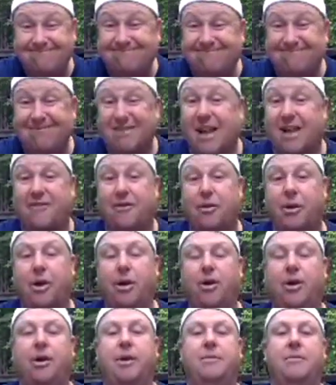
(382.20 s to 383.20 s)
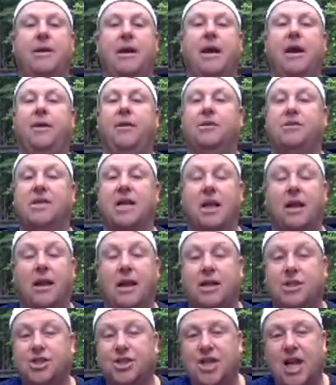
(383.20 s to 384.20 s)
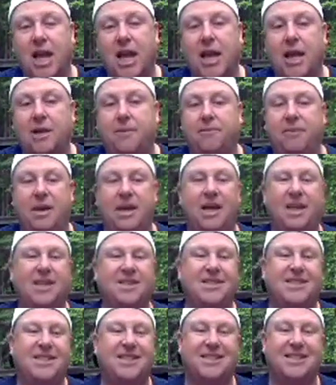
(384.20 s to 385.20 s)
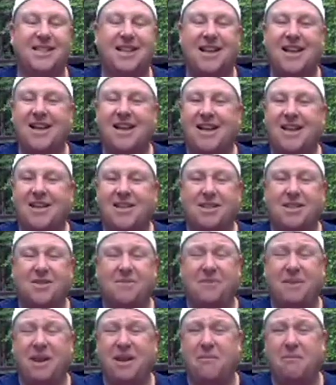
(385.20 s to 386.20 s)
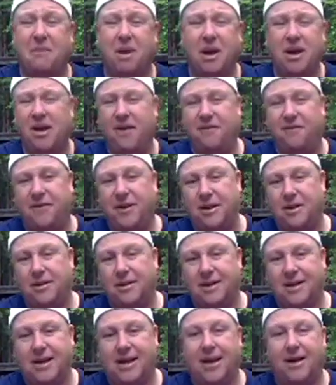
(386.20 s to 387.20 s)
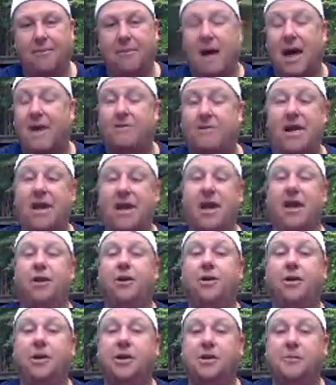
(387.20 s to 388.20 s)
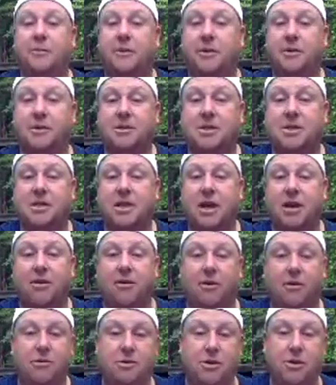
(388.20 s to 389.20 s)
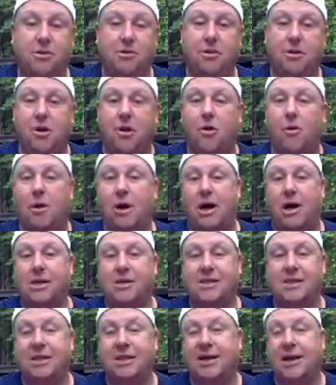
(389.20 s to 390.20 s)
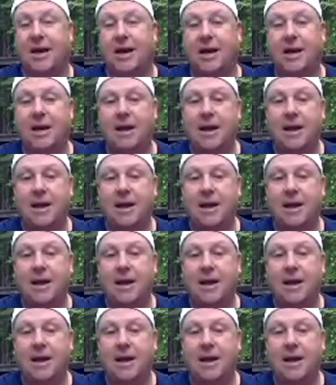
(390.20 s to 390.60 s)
not very good. There's not a lot of shade. B, it's just a big muddy field. I've not had good experiences there. Those of you that know Ozzy and I,